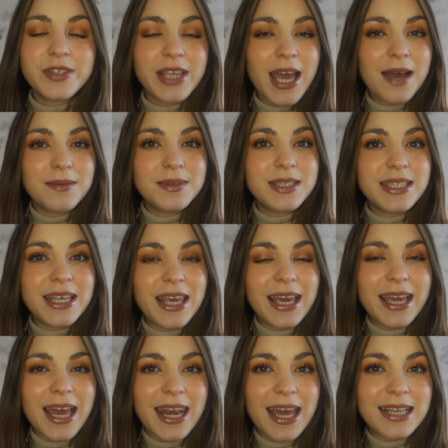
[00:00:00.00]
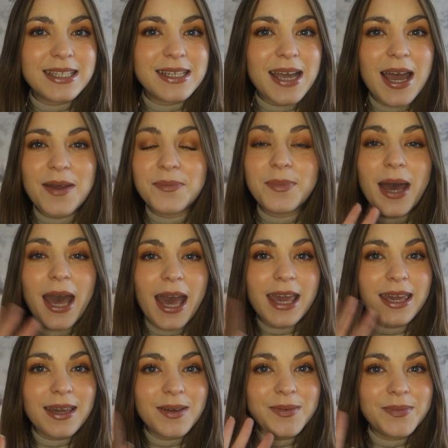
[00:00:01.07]
So yeah, see you again next time.
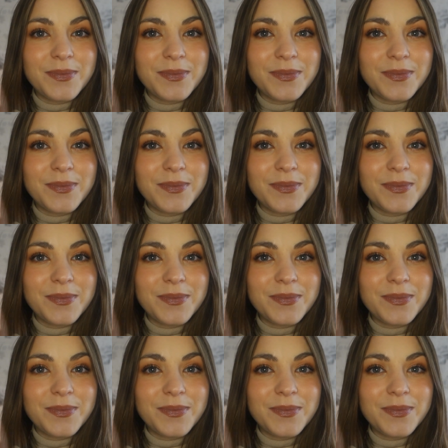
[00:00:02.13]
Bye.